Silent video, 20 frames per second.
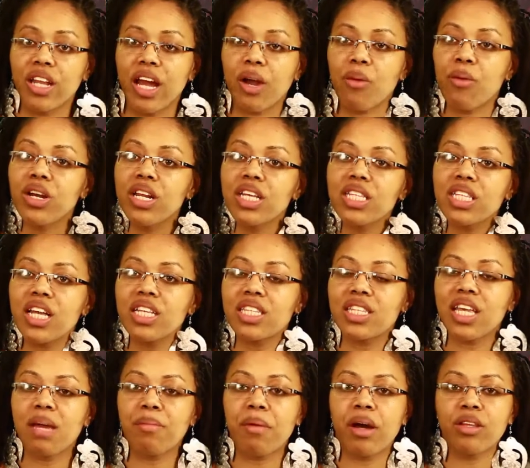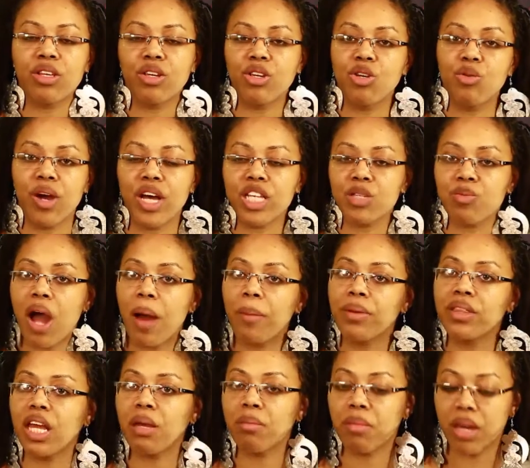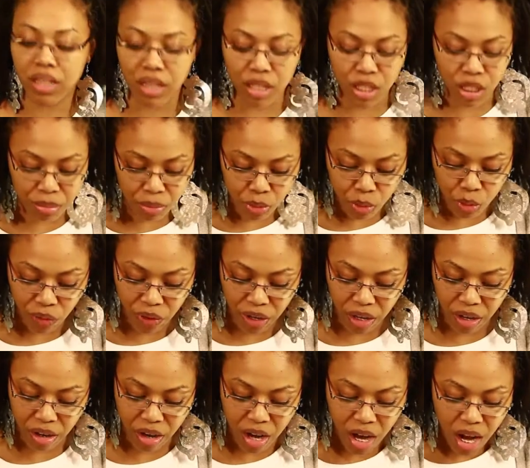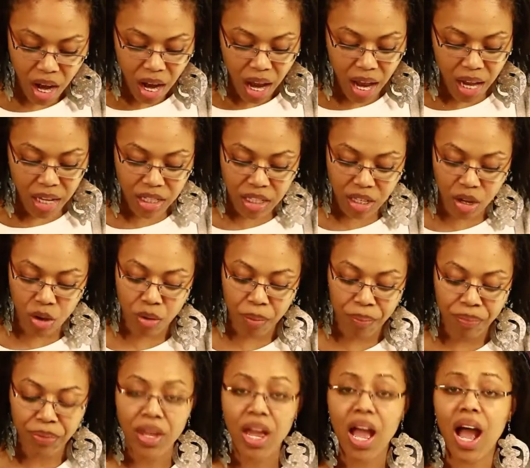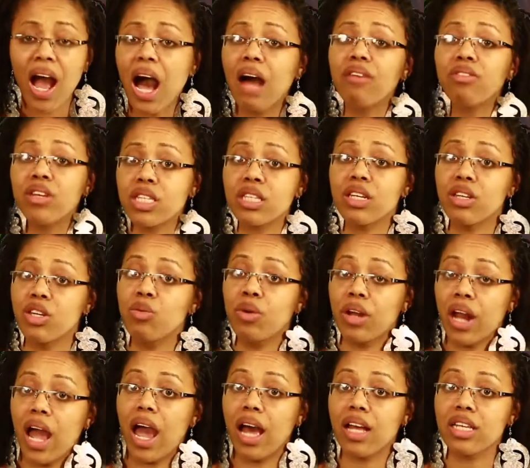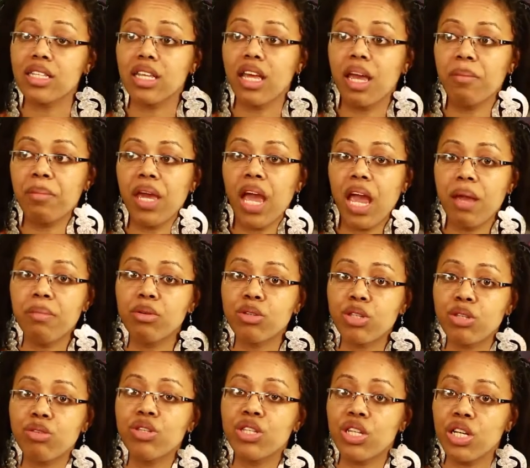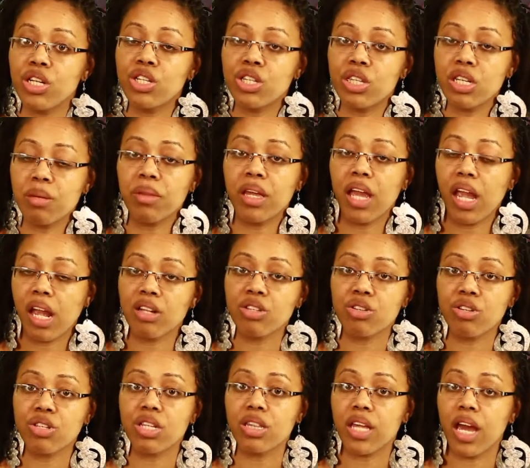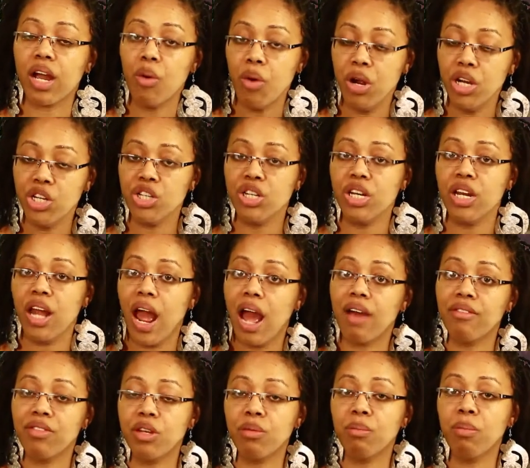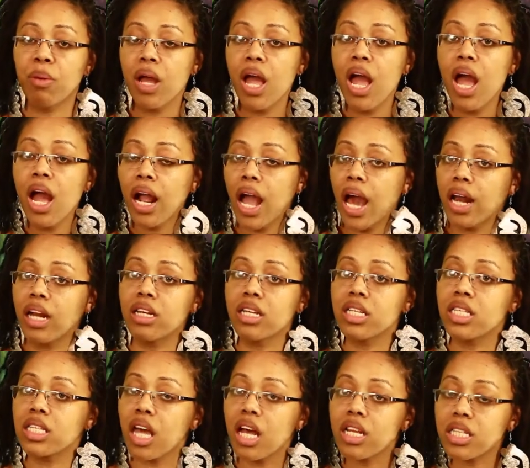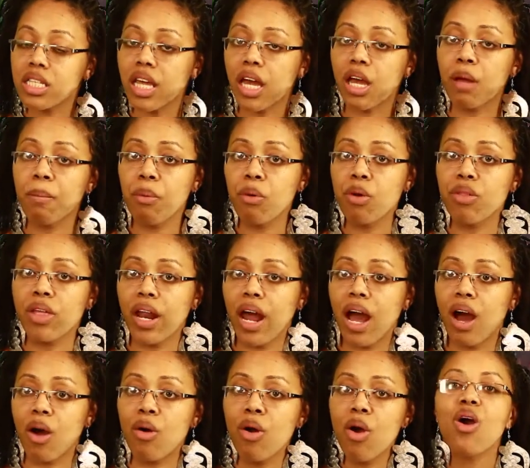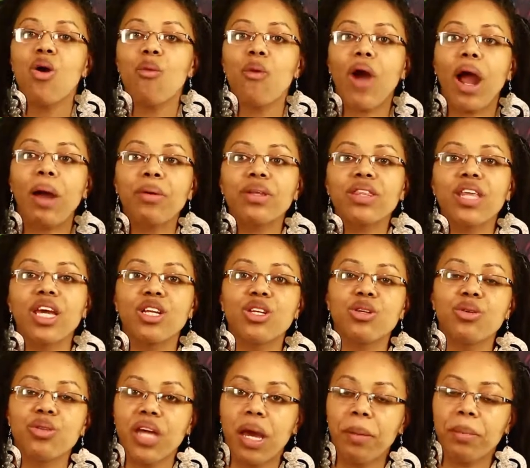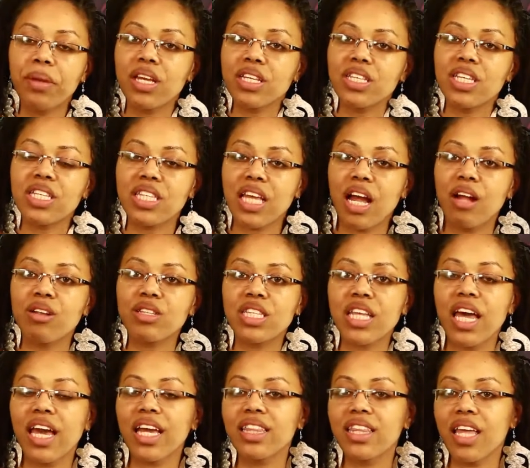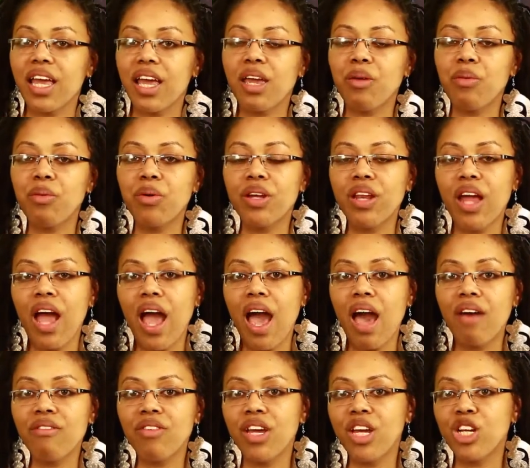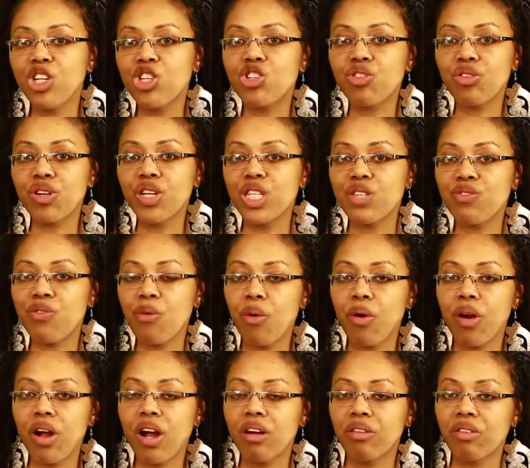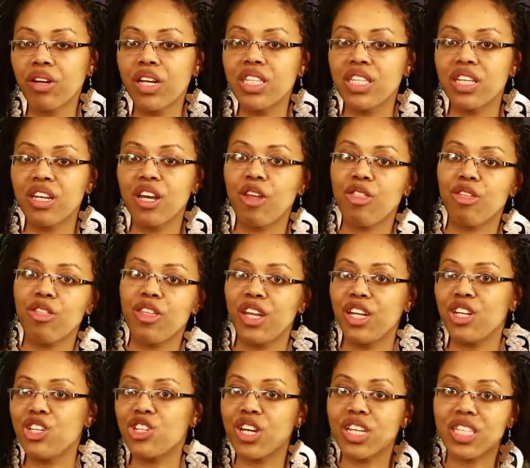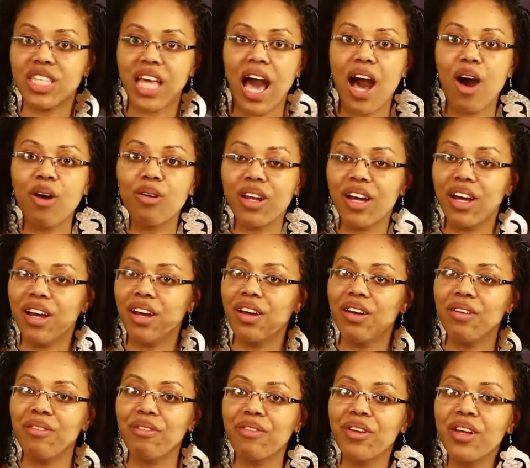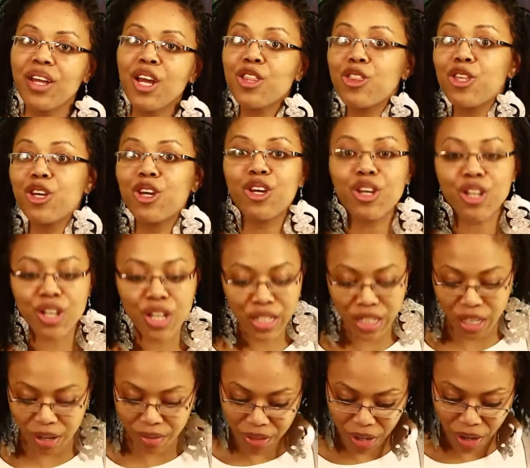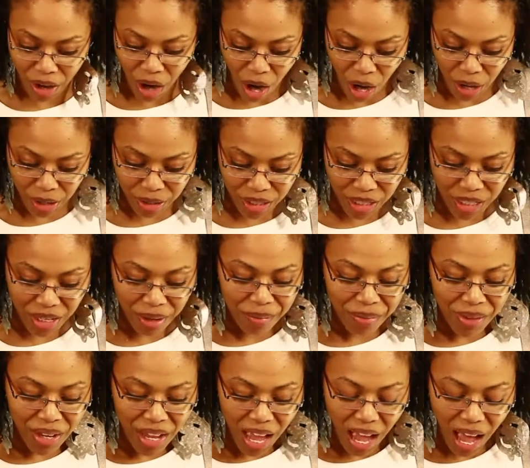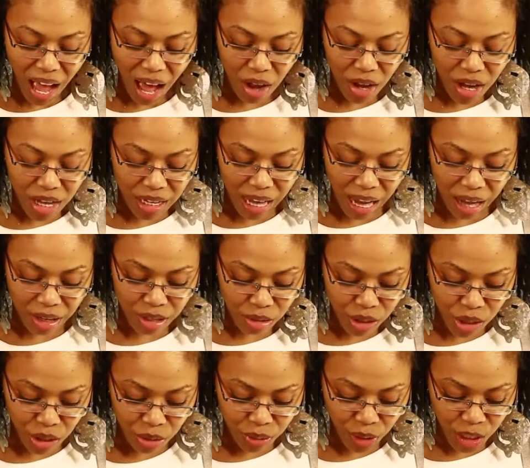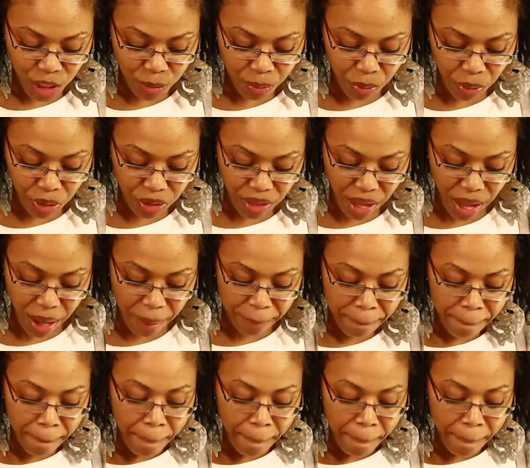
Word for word: Like, what does that say about the U S? Why would they make this move here? And so obviously you want to ask, be able to teach them the answer to that question and have them kind of discuss that and pull that out. Why would they do that? Because it sounds like they would have an interest for a reason other than just out of the goodness of their heart. I'll allow you to explore that.